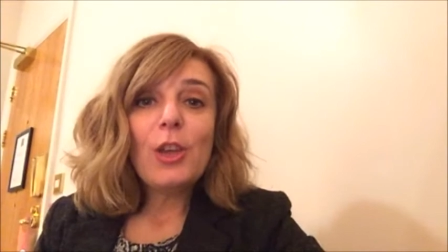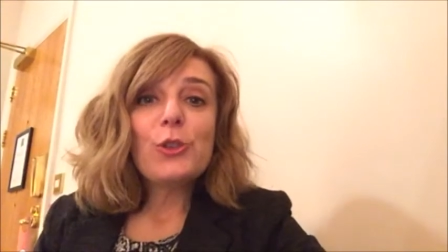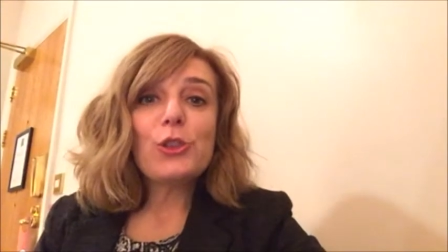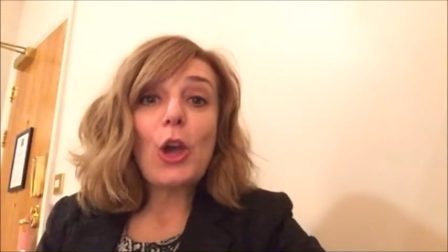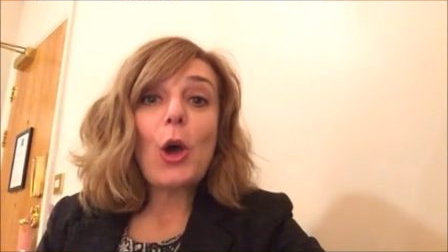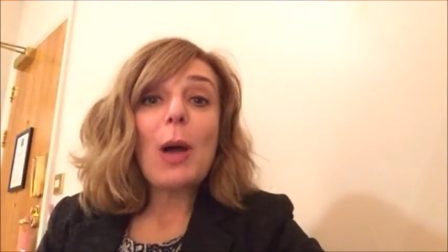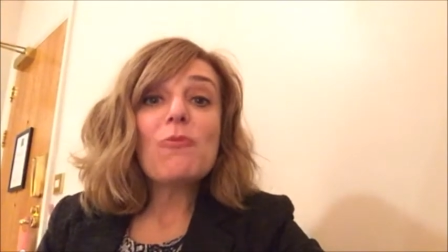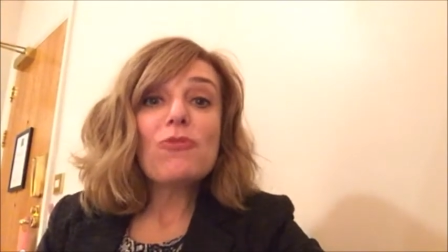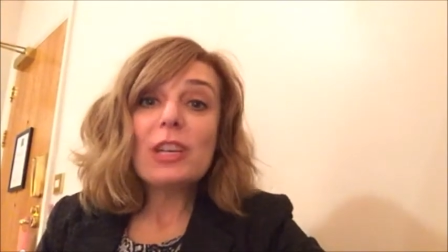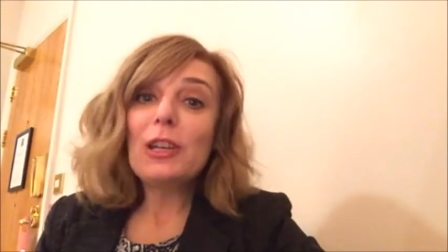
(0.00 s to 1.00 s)
So
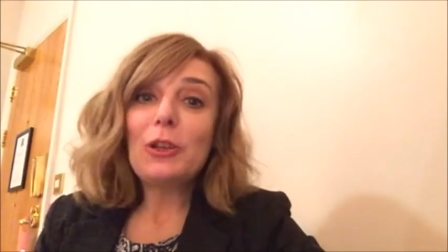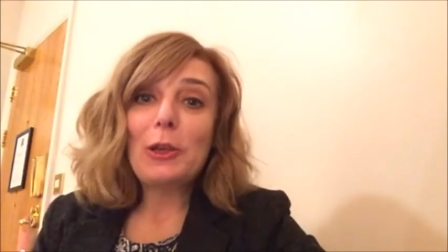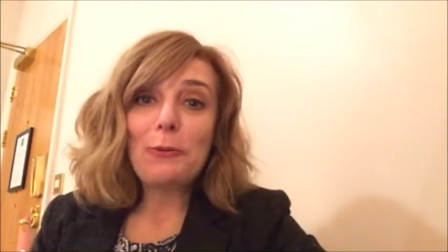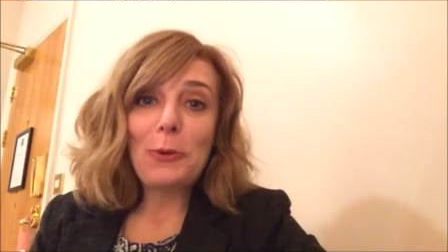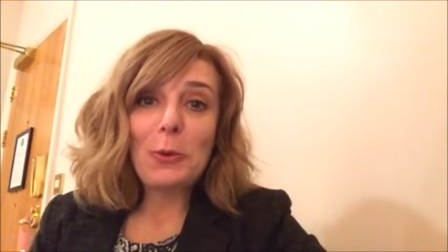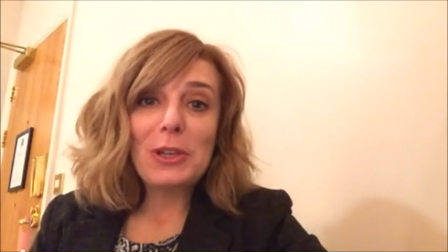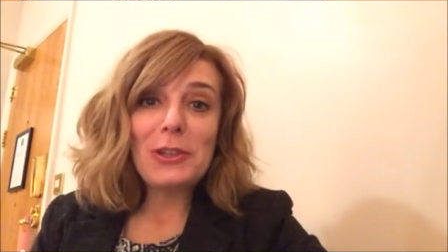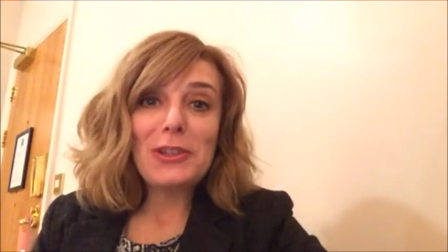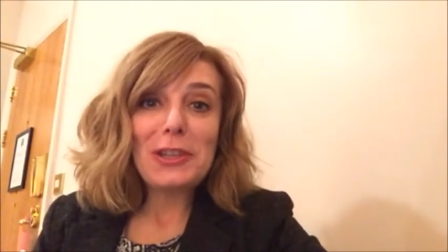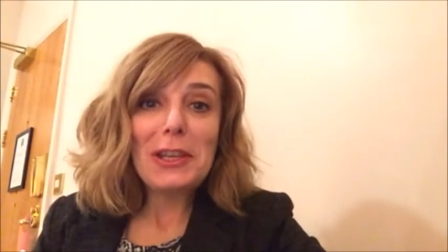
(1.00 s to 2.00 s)
I'm really looking forward
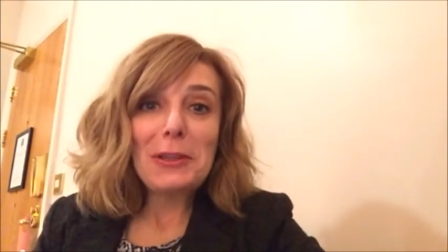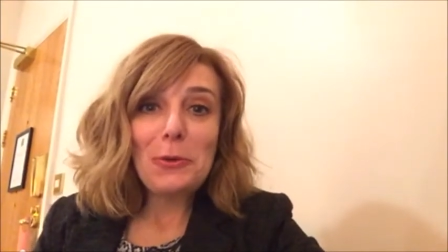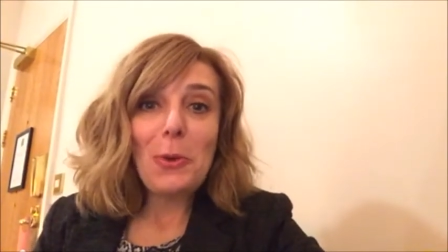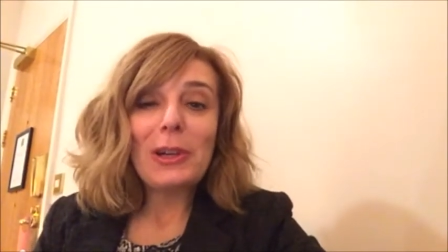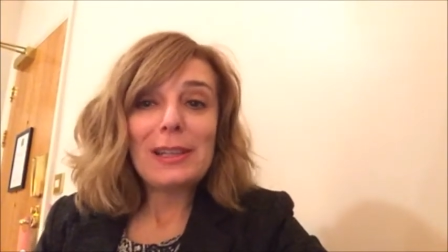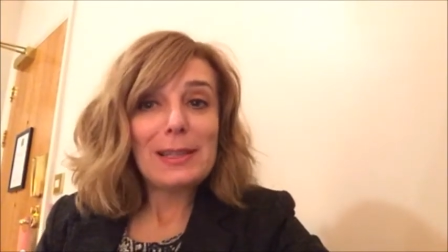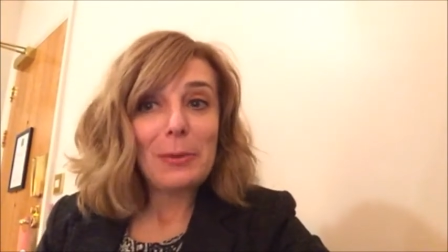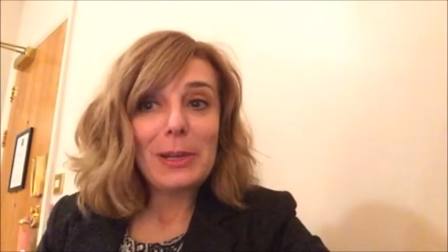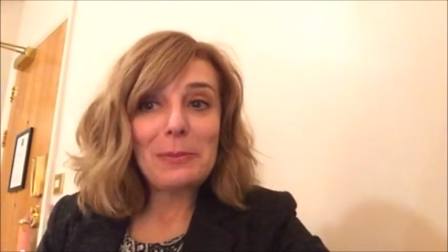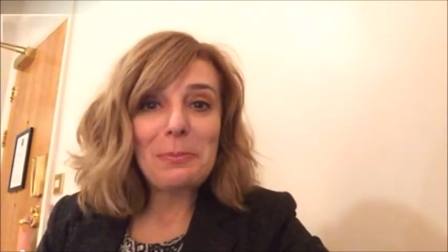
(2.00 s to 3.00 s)
to seeing you all in
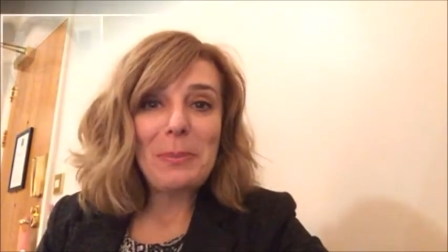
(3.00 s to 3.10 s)
Dublin.